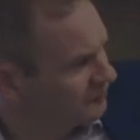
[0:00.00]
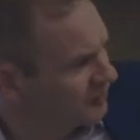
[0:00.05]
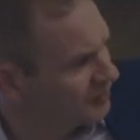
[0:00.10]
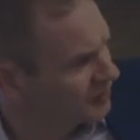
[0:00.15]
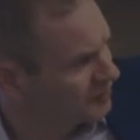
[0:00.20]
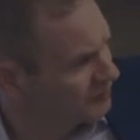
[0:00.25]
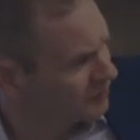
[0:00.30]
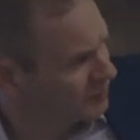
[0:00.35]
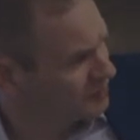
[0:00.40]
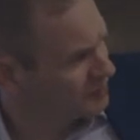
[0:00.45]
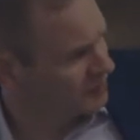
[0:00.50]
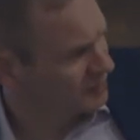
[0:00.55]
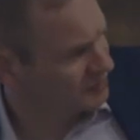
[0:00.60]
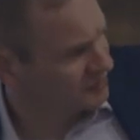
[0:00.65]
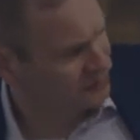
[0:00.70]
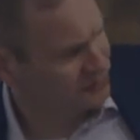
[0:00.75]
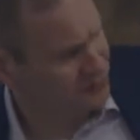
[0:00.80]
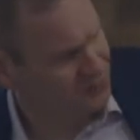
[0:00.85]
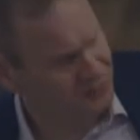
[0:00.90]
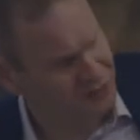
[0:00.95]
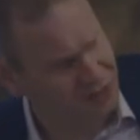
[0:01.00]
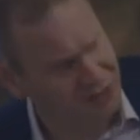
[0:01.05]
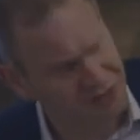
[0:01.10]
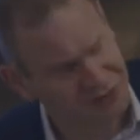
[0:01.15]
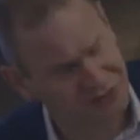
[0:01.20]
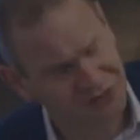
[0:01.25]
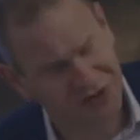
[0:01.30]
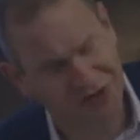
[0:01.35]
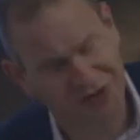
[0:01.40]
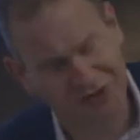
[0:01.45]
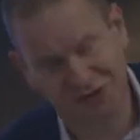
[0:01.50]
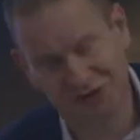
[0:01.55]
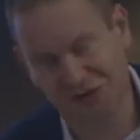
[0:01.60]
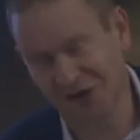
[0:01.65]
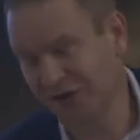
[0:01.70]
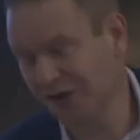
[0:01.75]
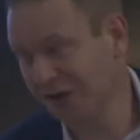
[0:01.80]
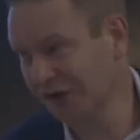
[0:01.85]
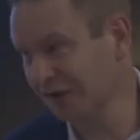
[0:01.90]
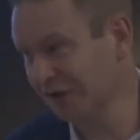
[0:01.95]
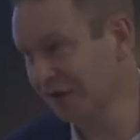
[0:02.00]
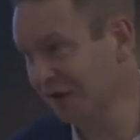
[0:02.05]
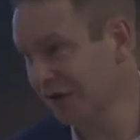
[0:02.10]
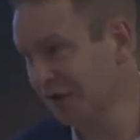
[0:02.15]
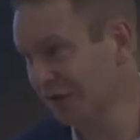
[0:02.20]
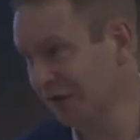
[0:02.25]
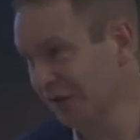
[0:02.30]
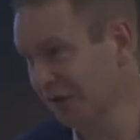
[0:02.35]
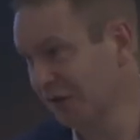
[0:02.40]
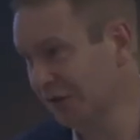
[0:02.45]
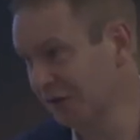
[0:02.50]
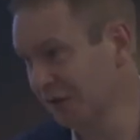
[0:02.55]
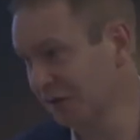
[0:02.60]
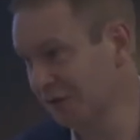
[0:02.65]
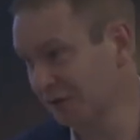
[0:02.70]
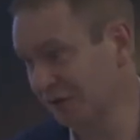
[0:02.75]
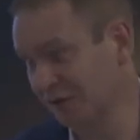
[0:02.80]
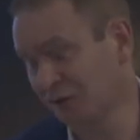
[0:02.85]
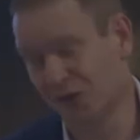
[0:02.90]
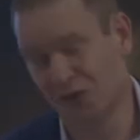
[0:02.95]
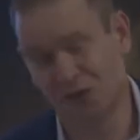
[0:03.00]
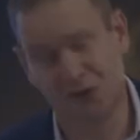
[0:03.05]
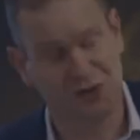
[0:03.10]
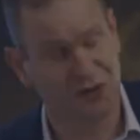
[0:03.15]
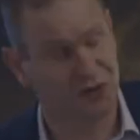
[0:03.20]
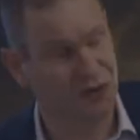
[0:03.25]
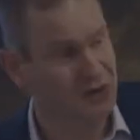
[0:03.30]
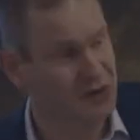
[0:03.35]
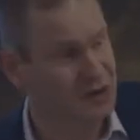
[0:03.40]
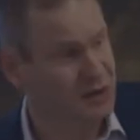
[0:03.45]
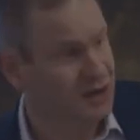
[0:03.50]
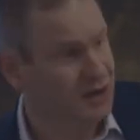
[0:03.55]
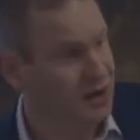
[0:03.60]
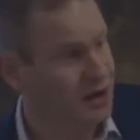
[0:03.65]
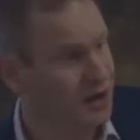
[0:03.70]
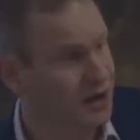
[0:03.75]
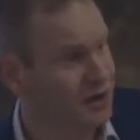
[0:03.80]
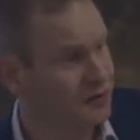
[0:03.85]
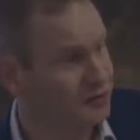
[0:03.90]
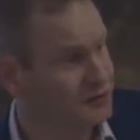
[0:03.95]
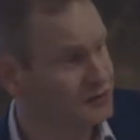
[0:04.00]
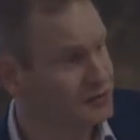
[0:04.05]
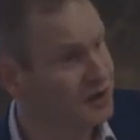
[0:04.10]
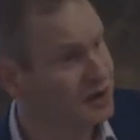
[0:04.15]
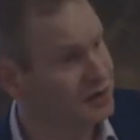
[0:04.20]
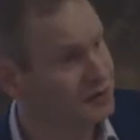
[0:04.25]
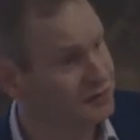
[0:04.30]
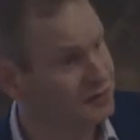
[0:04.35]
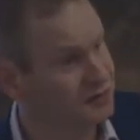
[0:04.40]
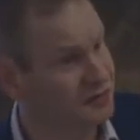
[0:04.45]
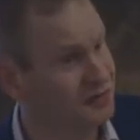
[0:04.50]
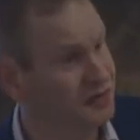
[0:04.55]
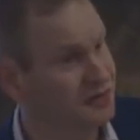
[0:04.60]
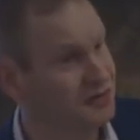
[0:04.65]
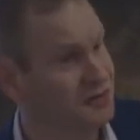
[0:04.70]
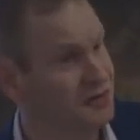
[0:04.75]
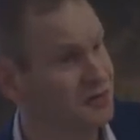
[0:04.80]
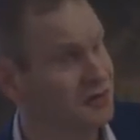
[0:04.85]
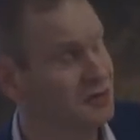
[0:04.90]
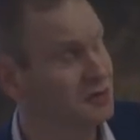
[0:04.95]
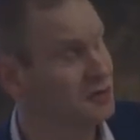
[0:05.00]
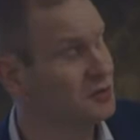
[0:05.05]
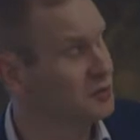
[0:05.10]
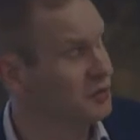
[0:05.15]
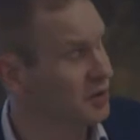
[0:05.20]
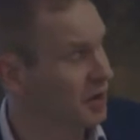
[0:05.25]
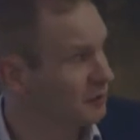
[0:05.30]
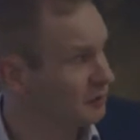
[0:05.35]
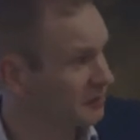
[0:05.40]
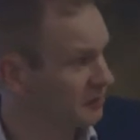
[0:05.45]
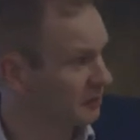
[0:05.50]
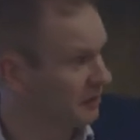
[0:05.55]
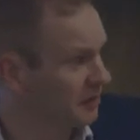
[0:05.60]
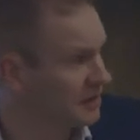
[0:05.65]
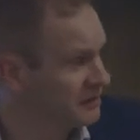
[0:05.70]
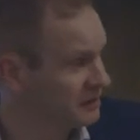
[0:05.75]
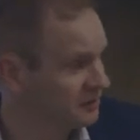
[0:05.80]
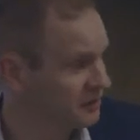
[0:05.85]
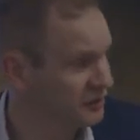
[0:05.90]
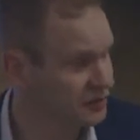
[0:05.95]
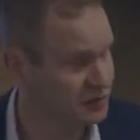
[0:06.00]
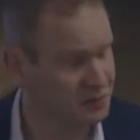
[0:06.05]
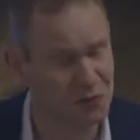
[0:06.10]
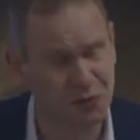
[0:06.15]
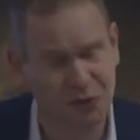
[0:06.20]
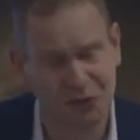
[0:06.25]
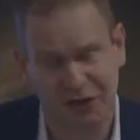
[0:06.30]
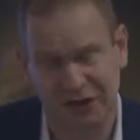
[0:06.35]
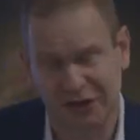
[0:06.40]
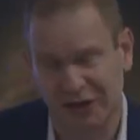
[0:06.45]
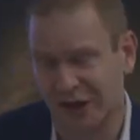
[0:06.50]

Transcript: very, very much for the introduction, and thank you for the chance to come and speak to you this morning.